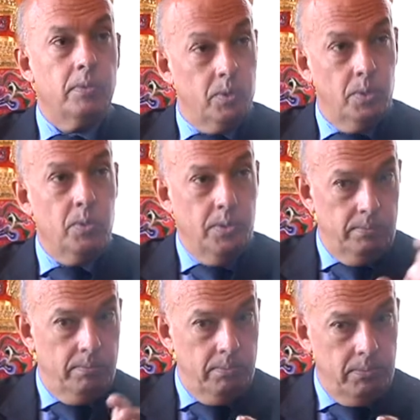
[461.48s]
So
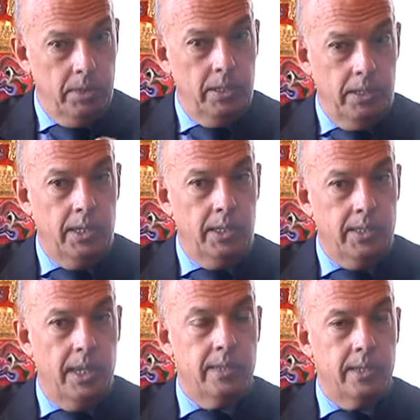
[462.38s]
in, in the
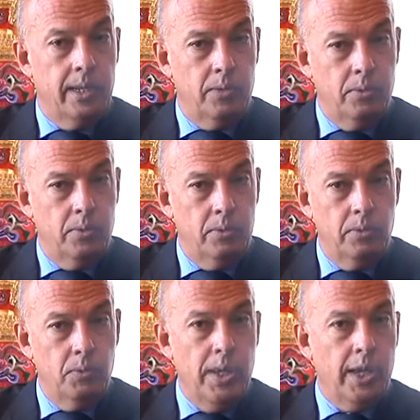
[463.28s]
sense that uh,
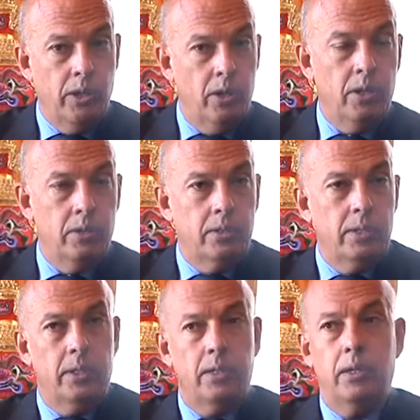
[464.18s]
we cannot
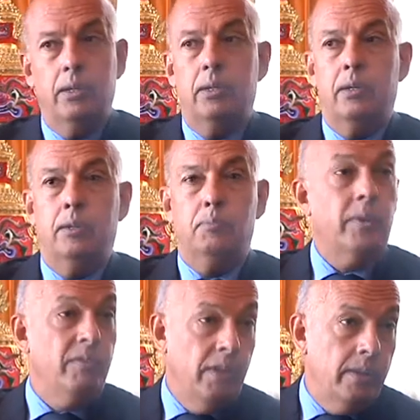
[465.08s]
uh,
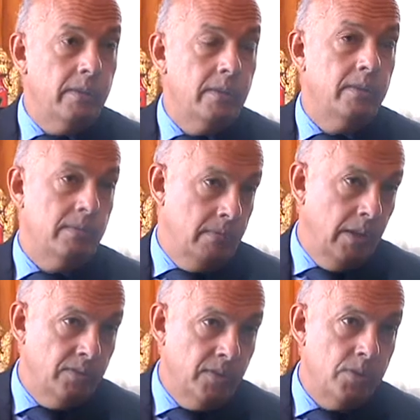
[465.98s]
prevent
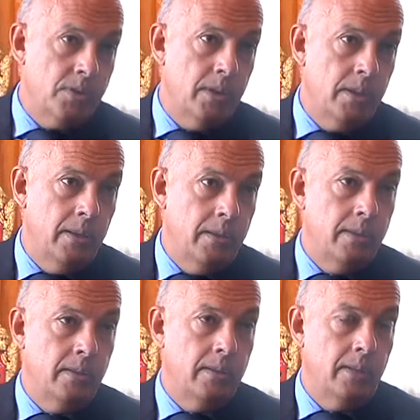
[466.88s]
unfortunately, the,
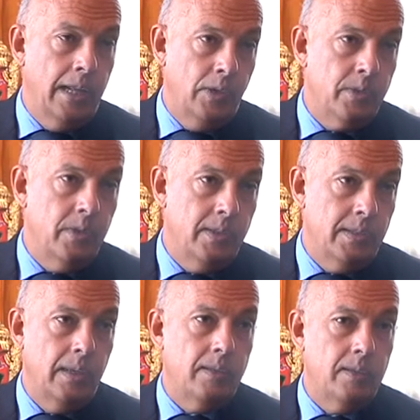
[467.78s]
the, the natural
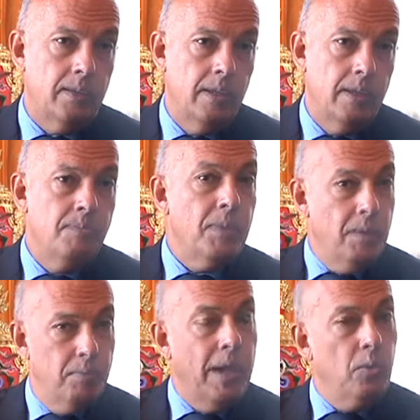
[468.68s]
disasters.
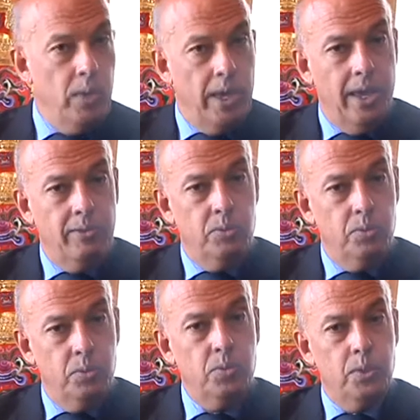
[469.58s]
Yes. But we have to
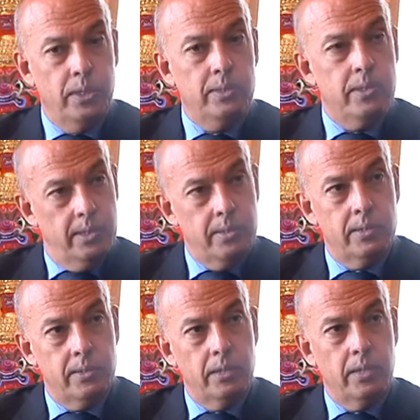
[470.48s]
do what is
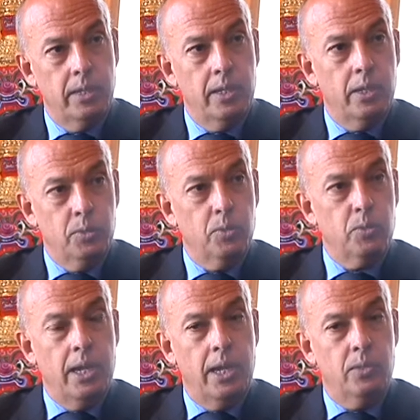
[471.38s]
necessary to
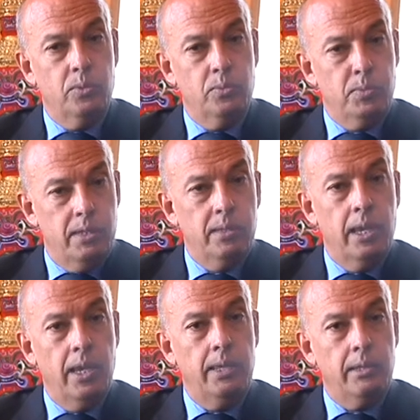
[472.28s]
try to
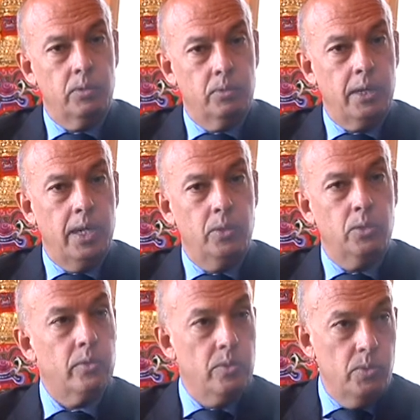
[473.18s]
mitigate and try to
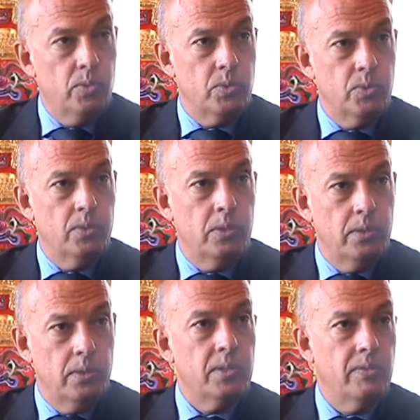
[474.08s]
reduce
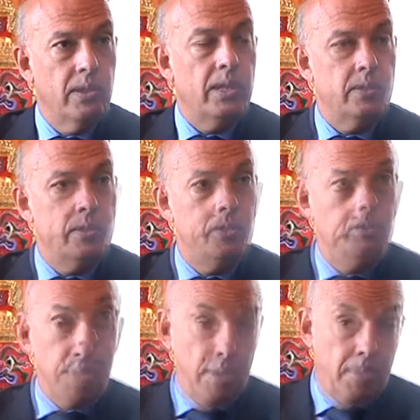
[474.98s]
these events.
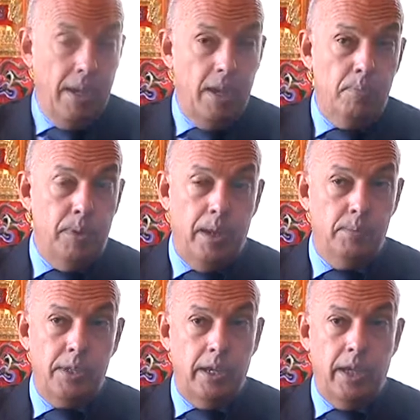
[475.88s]
The, the backup
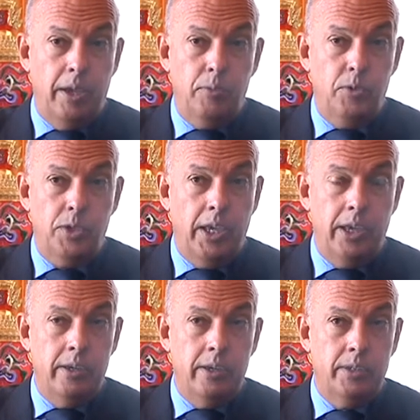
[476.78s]
plans, I, I would
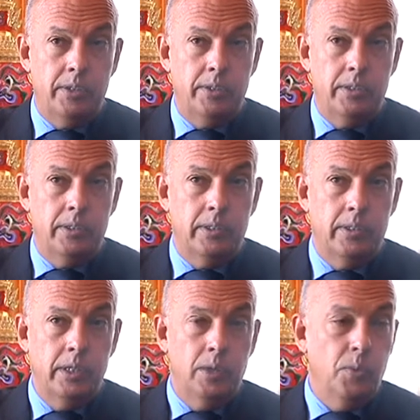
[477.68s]
say, uh, is uh,
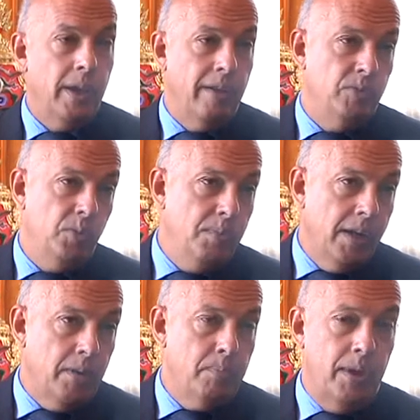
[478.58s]
we have two
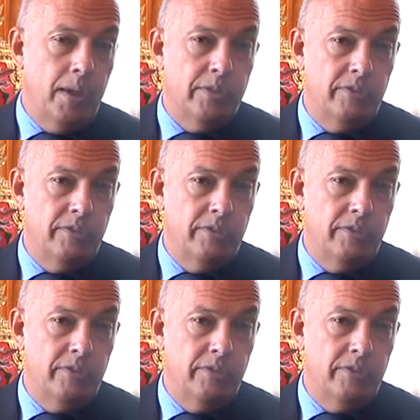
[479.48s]
backup plans.